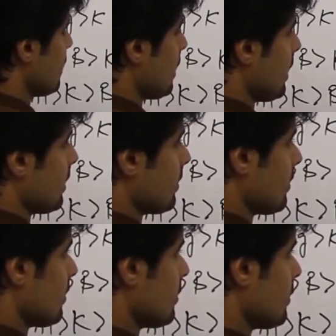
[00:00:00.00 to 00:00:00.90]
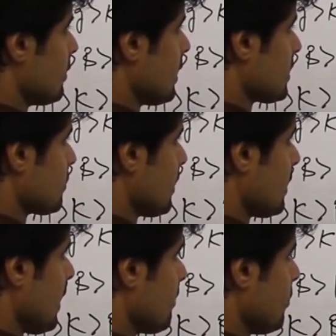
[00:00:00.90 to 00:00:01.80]
and next one,
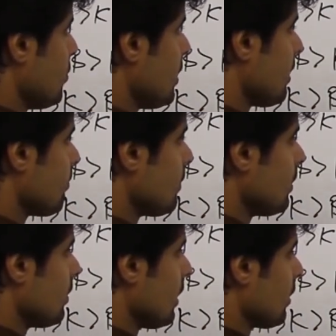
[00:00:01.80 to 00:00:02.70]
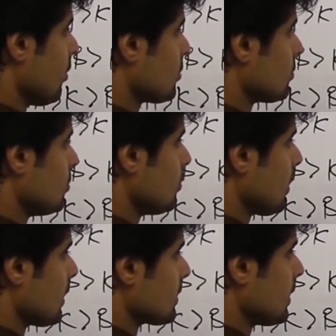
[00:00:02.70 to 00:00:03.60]
aluminum, and also
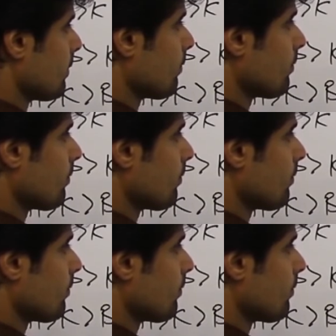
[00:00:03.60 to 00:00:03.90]
calcium.